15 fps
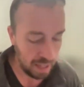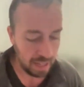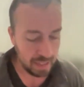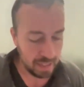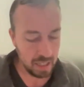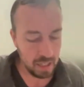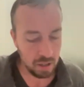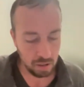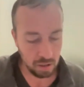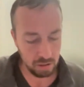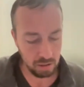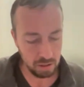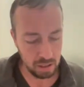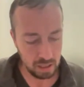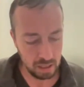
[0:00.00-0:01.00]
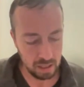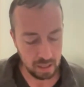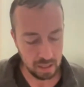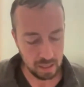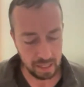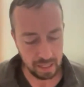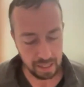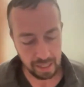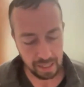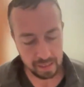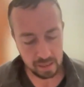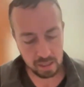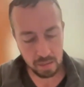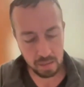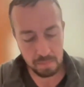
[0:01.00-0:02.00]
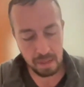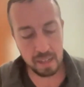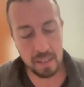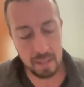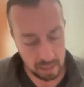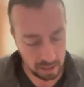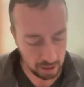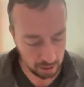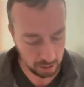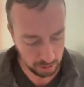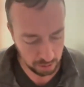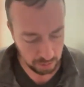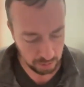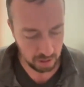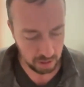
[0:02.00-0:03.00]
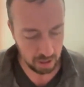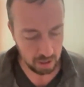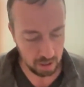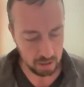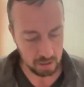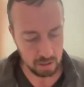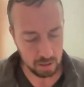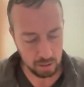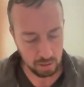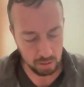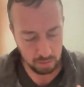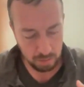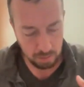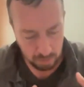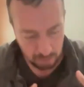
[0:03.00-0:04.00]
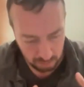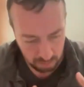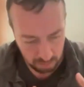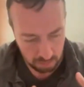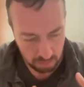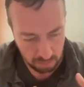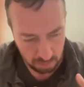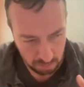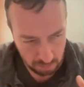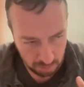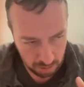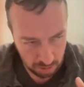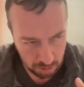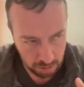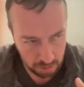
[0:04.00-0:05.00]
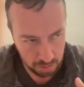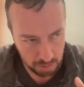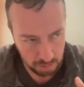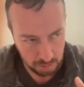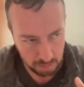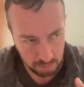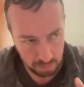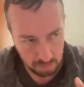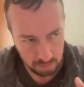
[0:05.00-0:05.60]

And here, it's commanding you to do